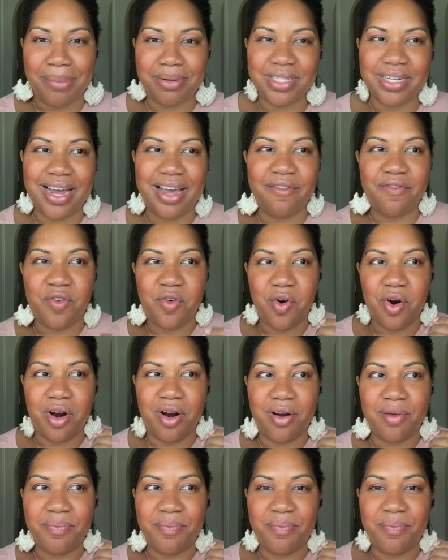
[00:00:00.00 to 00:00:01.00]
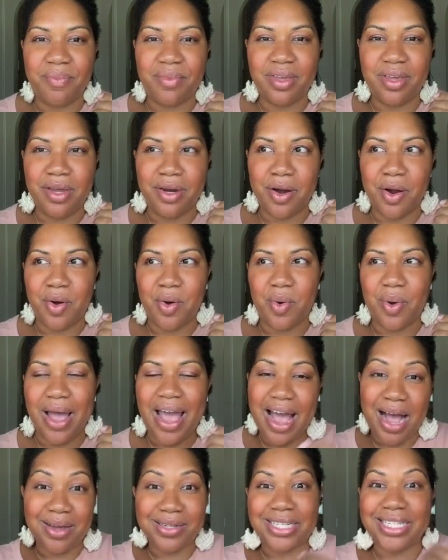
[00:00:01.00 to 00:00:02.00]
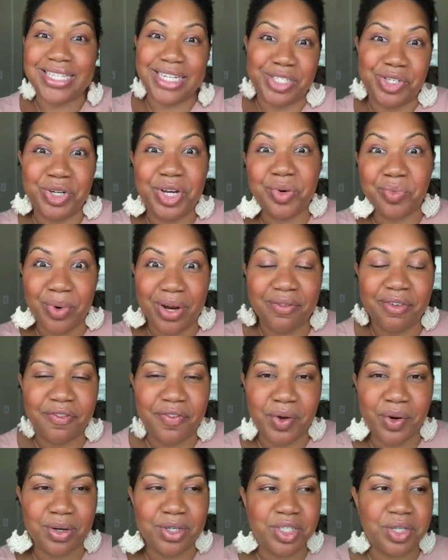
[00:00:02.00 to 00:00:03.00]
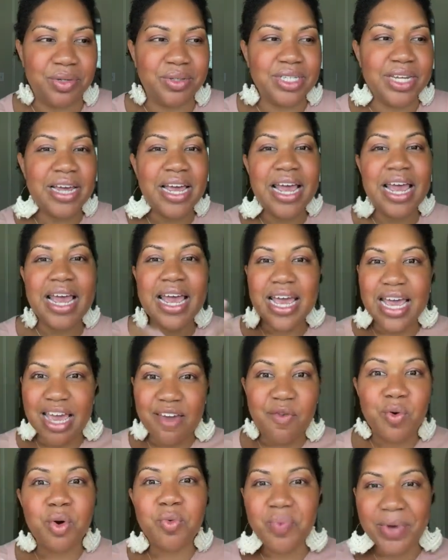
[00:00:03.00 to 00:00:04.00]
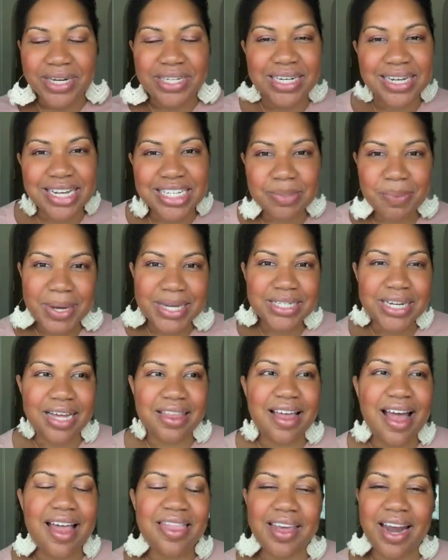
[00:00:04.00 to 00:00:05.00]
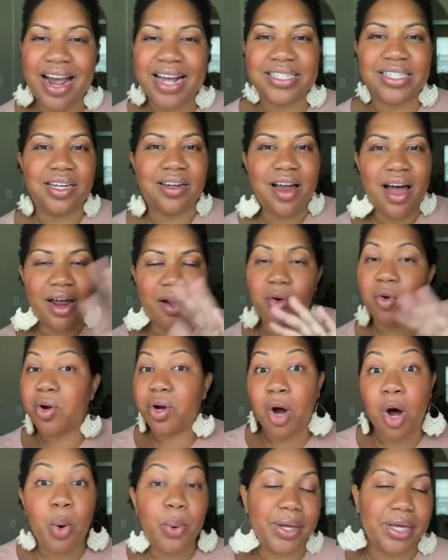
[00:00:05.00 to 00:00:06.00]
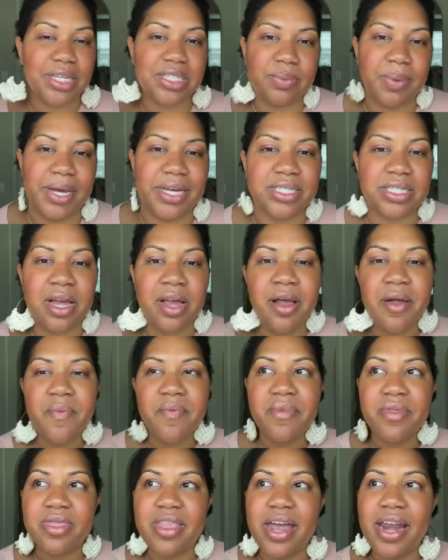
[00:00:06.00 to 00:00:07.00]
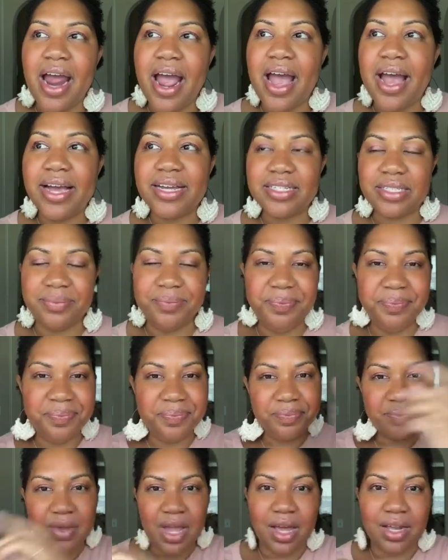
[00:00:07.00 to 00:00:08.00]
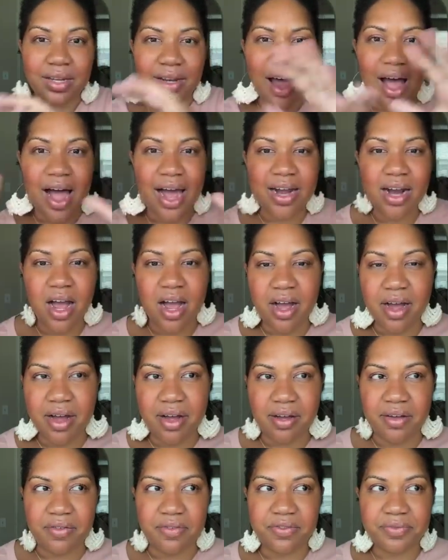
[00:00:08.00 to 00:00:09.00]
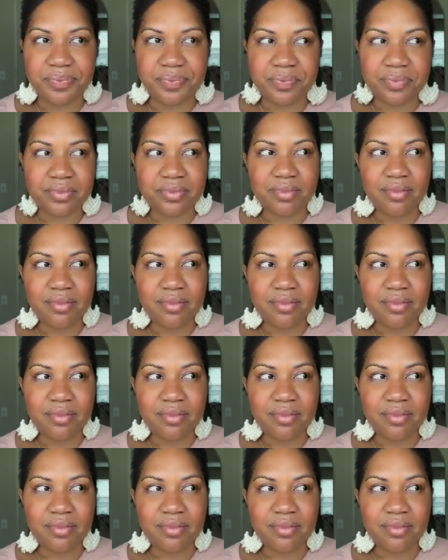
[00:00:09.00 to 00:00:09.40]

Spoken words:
website for, houses that you can rent for photo shoots. If we're renting a space like that has a lot, or a co-working space that has a lot of